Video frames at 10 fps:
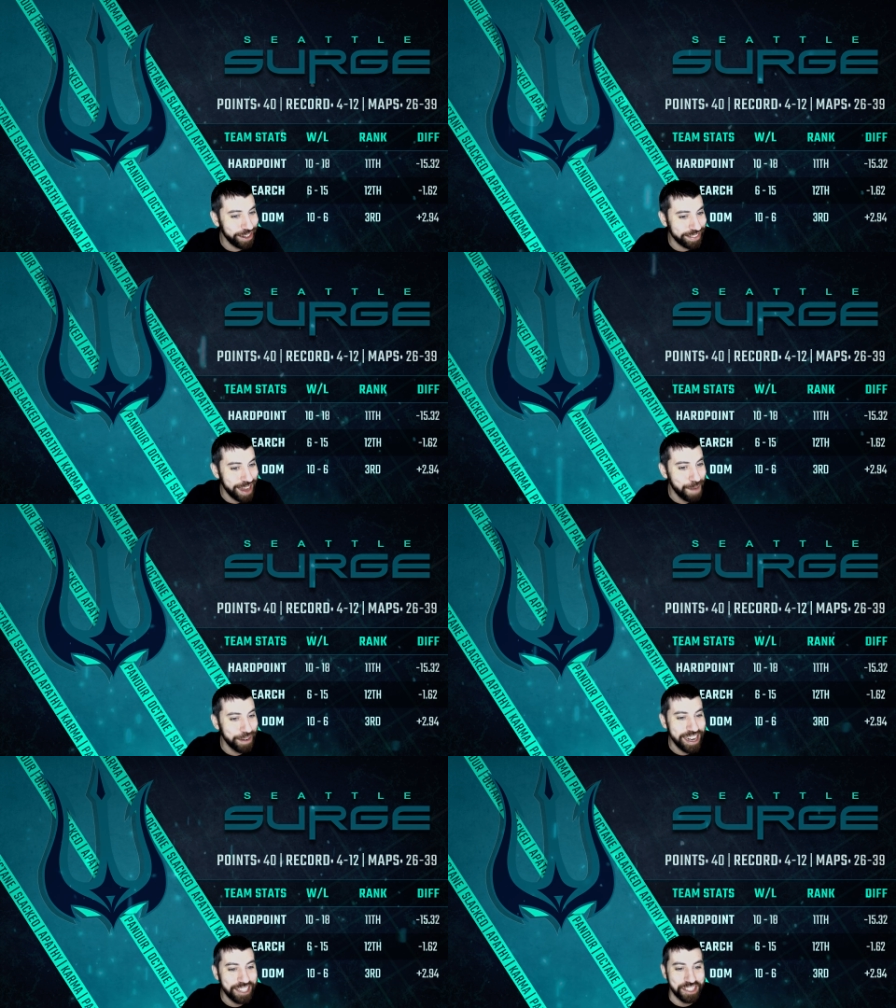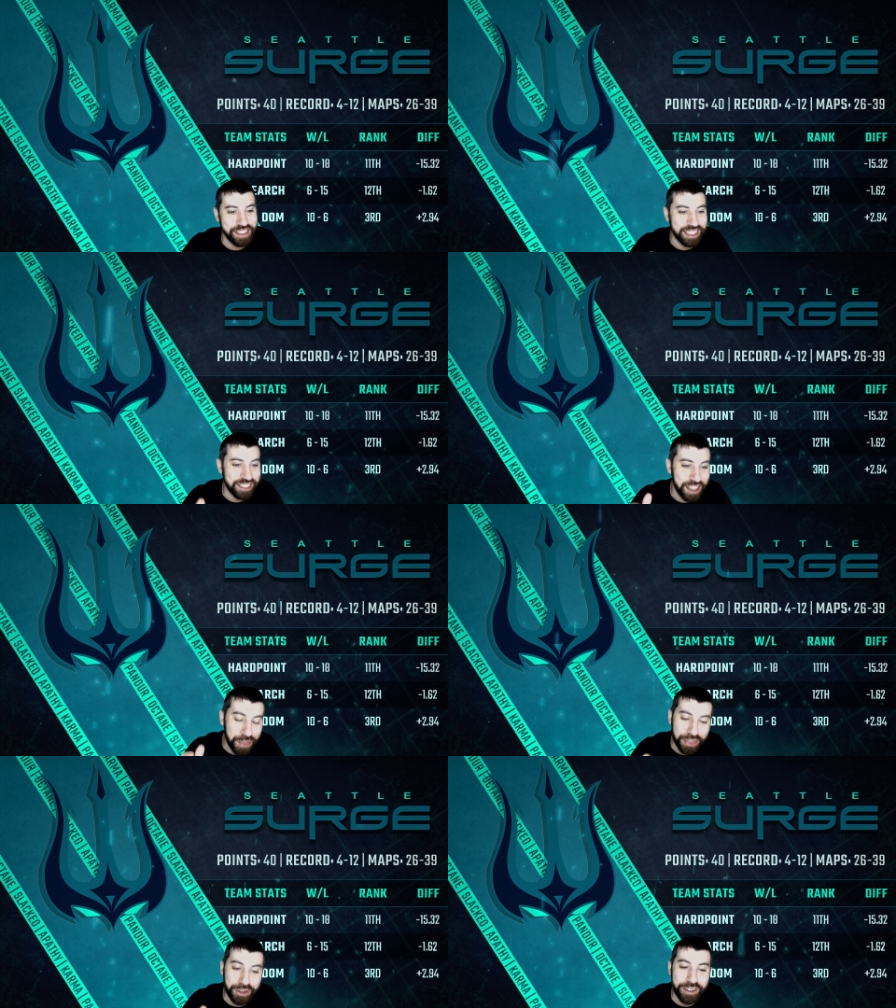at domination they sit
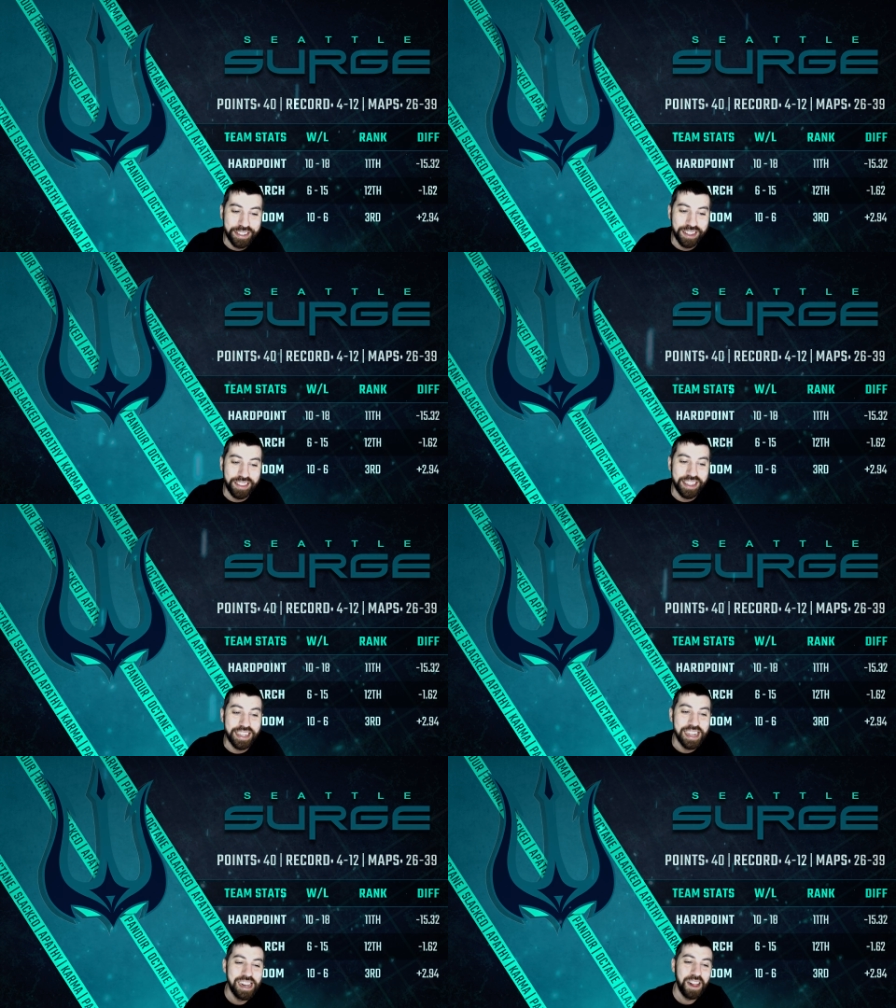third in the league